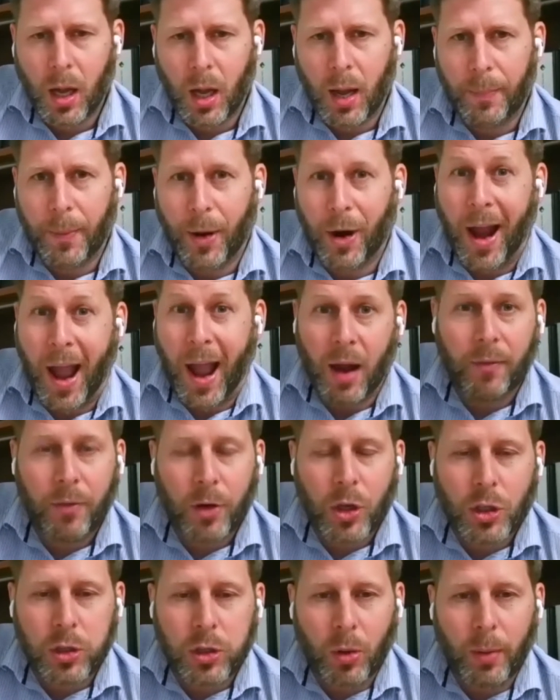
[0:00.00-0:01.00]
Our
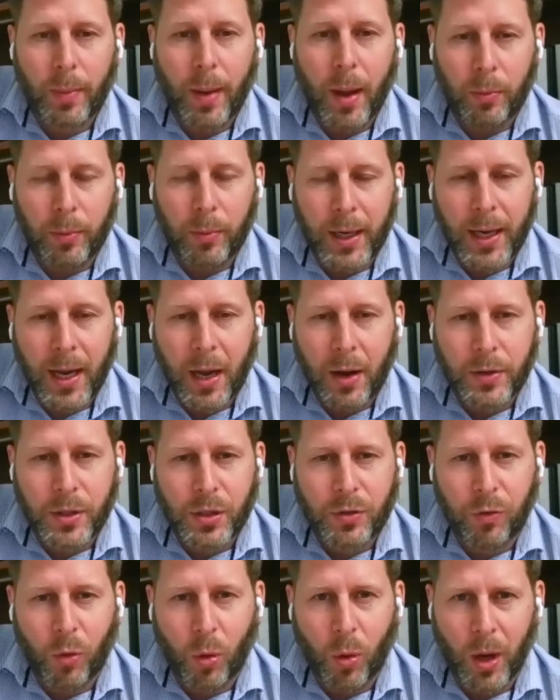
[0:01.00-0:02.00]
average loan amount right now
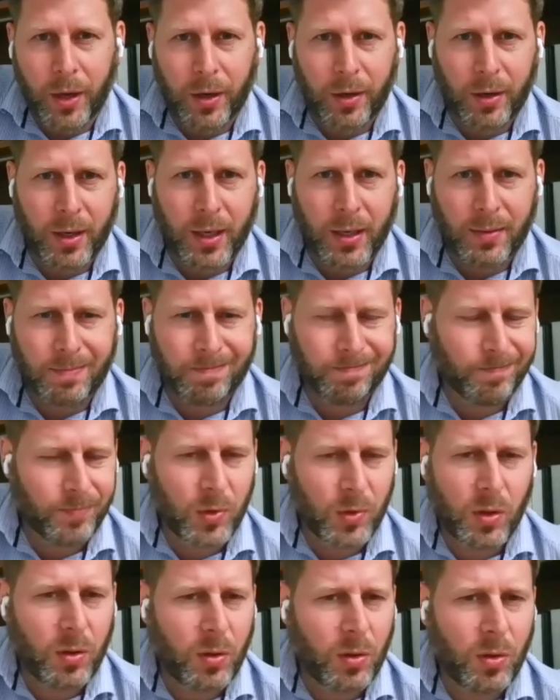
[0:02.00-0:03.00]
is
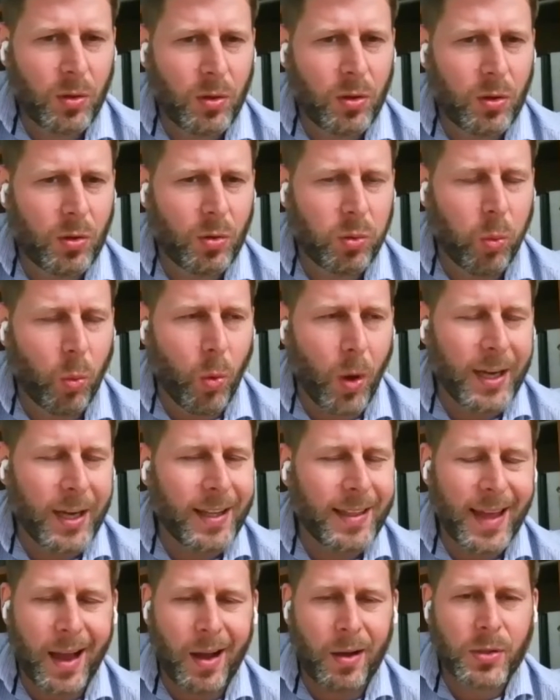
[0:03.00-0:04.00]

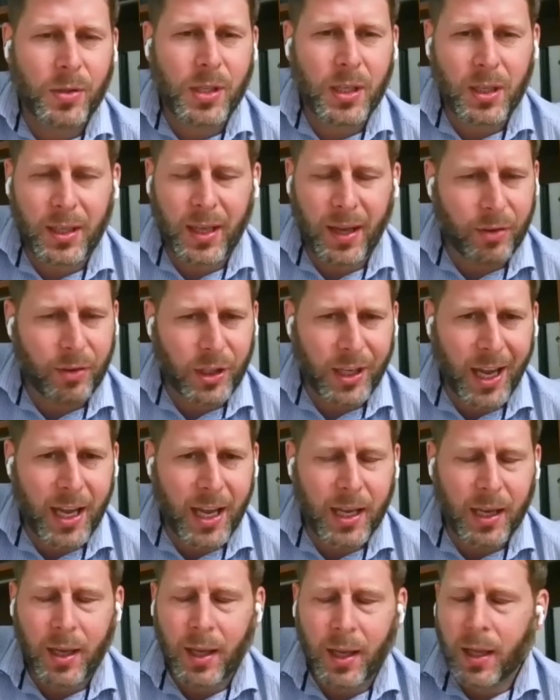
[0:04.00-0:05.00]
$420,000, give or
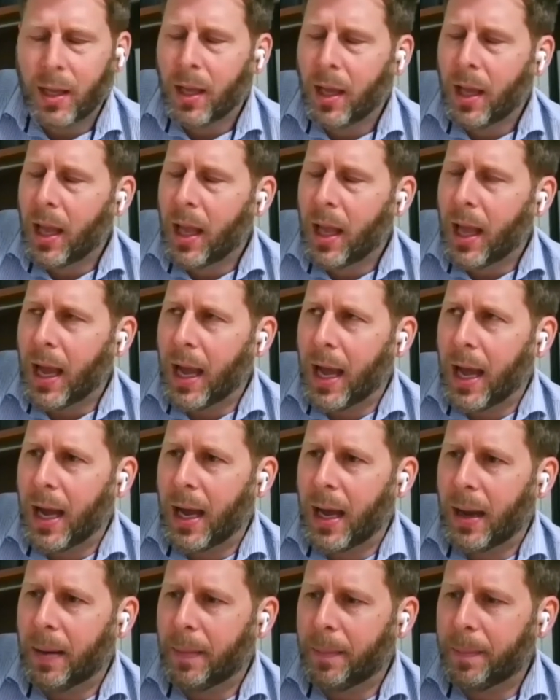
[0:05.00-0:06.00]
take.
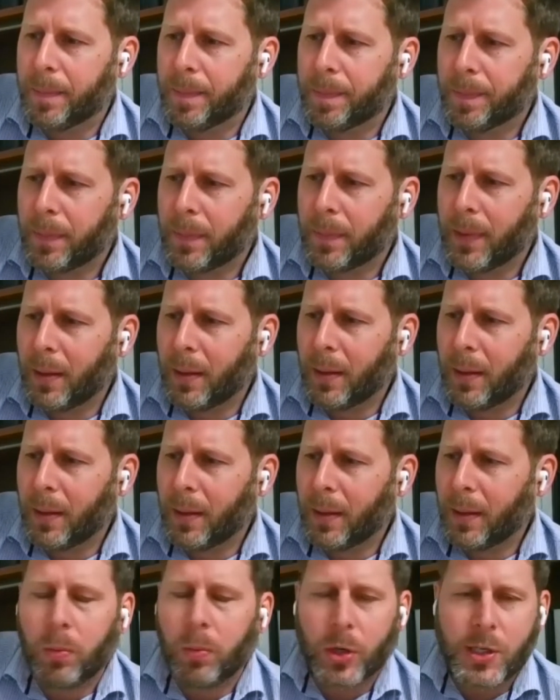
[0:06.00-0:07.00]
But
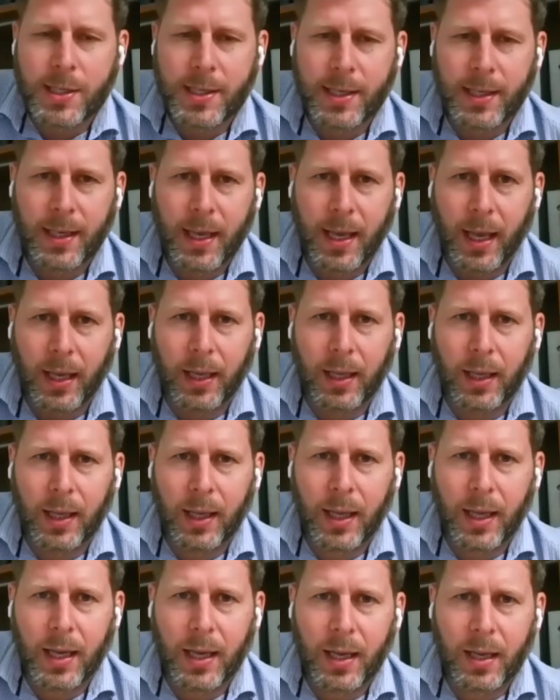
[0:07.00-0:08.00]
what we're seeing
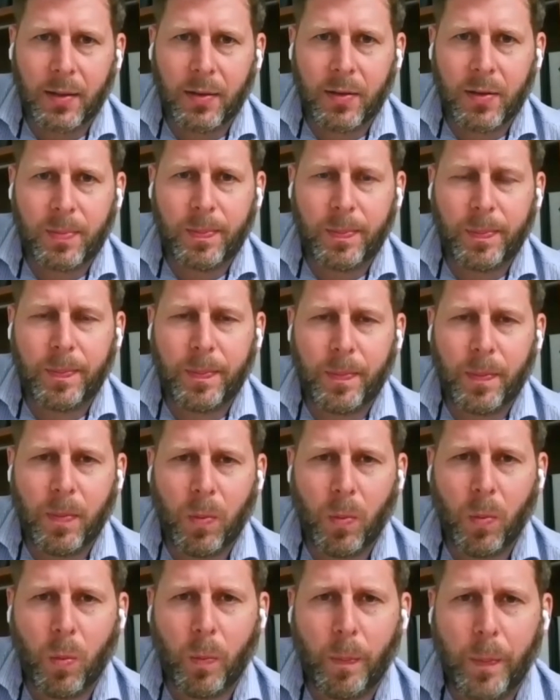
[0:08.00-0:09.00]
is,
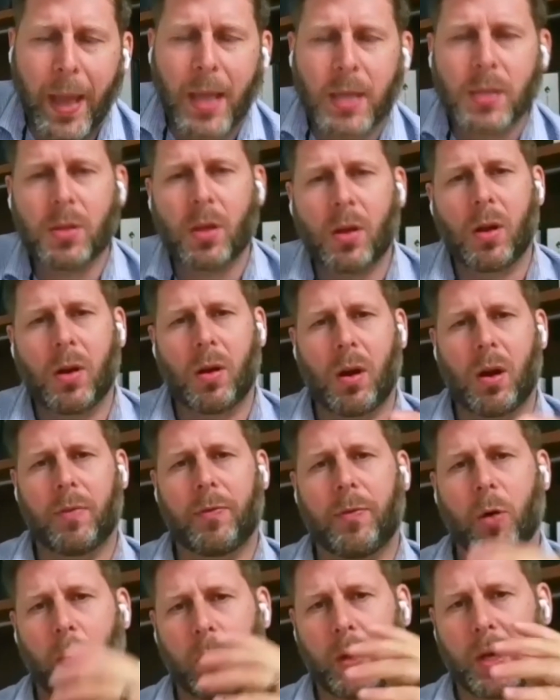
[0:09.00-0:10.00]
based on our
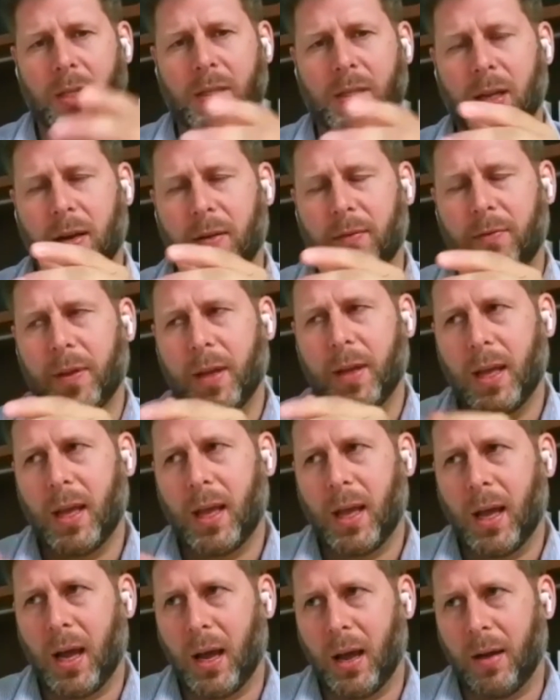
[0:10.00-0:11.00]
focus of
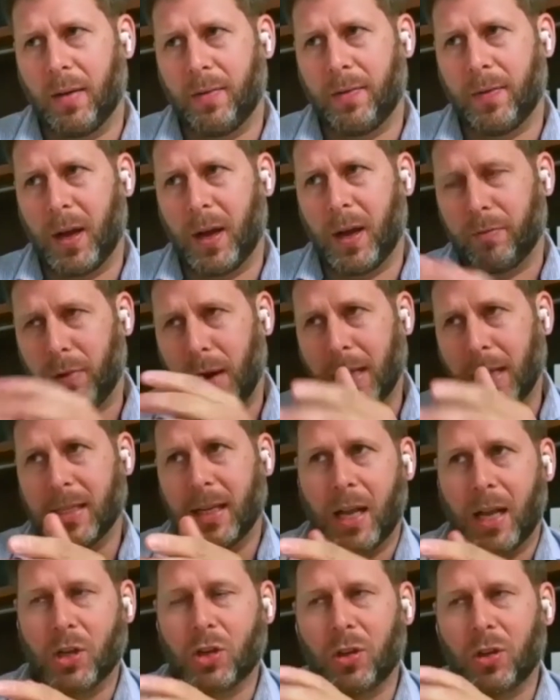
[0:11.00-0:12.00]

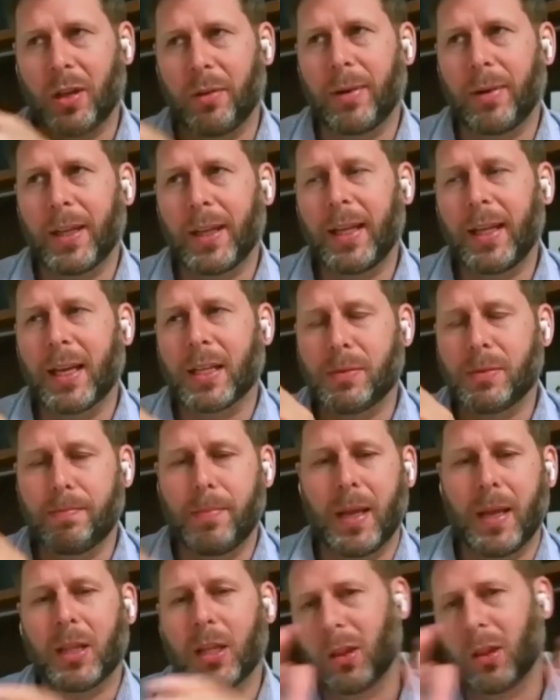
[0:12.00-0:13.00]
residential, and really it's
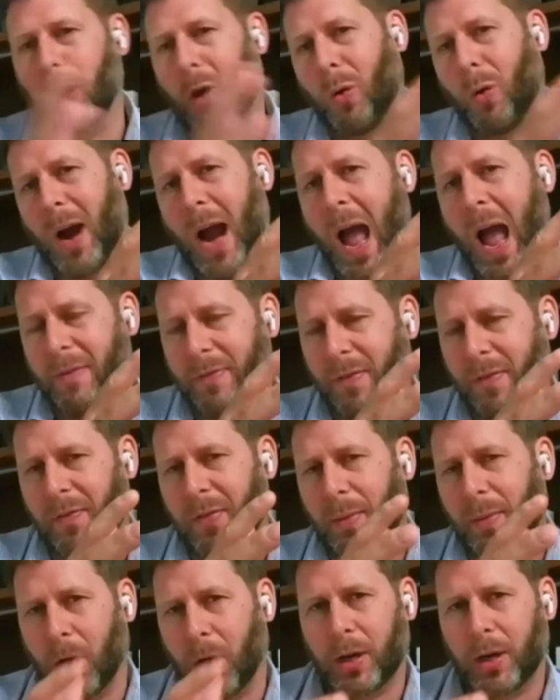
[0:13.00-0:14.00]
mid to lower half of the
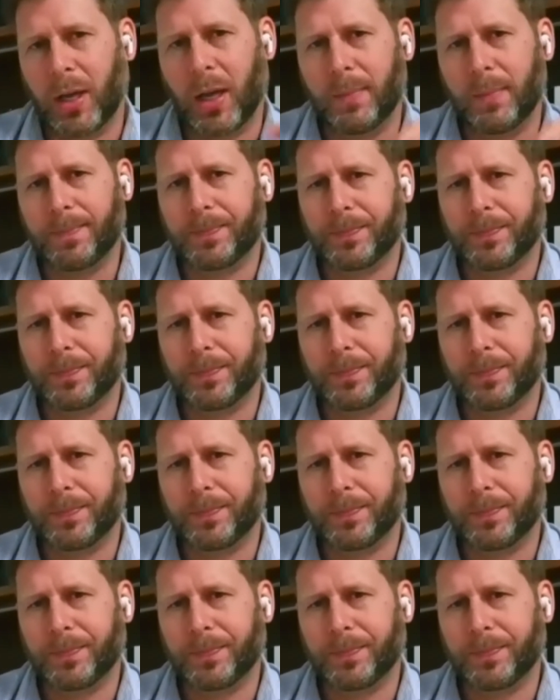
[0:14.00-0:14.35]
market,